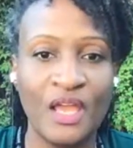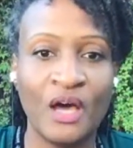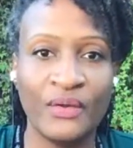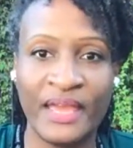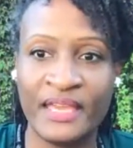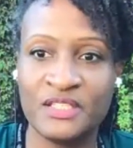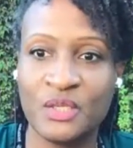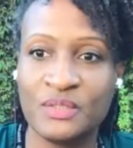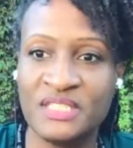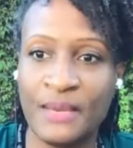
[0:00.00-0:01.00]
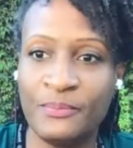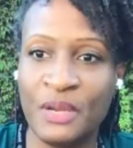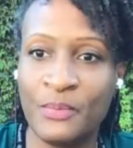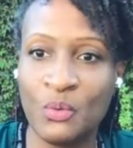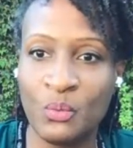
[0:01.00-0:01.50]
Okay, so step
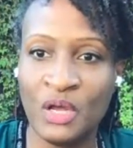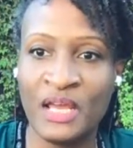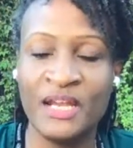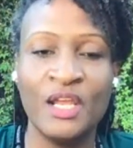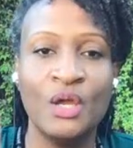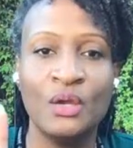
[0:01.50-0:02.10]
number one.